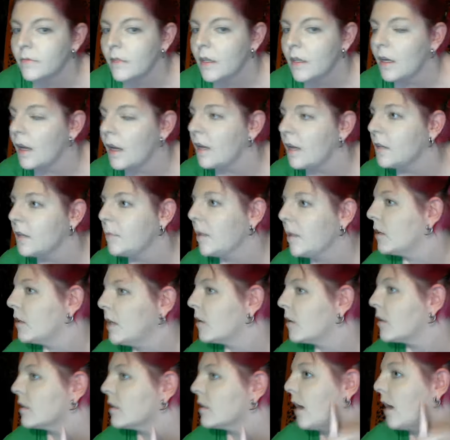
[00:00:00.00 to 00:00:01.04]
And you might
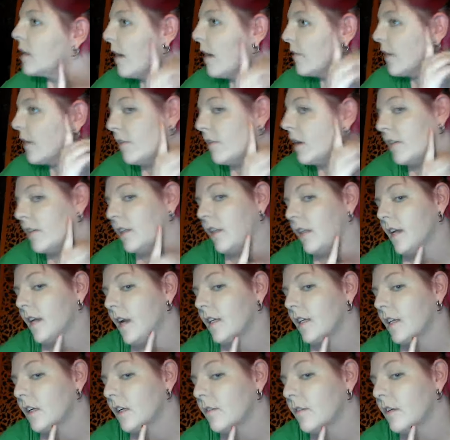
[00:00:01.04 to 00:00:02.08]
notice I have kind of a line
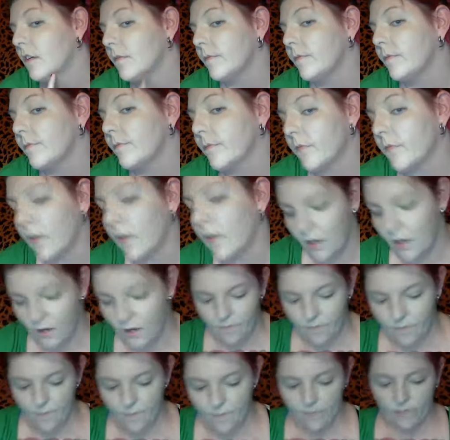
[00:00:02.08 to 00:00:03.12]
here right now.
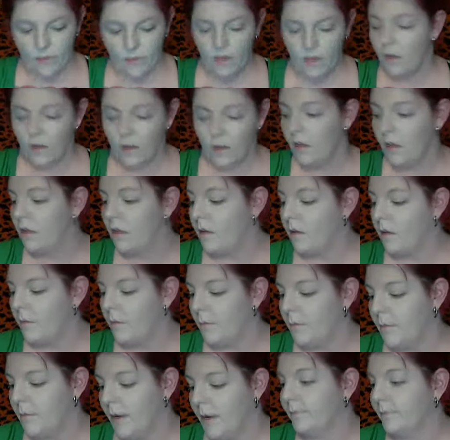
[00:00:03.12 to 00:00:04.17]

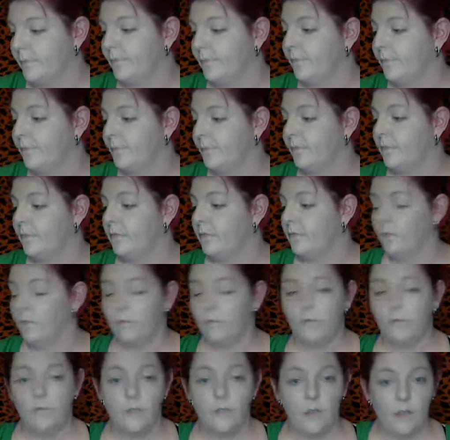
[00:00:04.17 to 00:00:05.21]
But
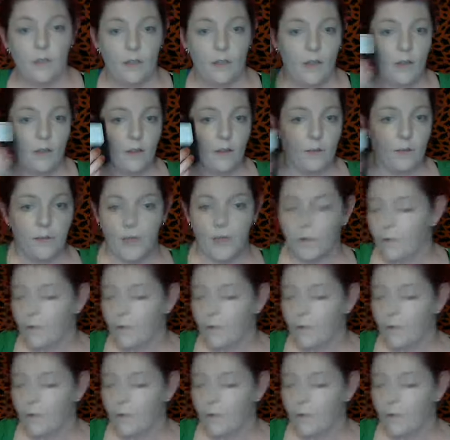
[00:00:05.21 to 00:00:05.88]
now that I'm done with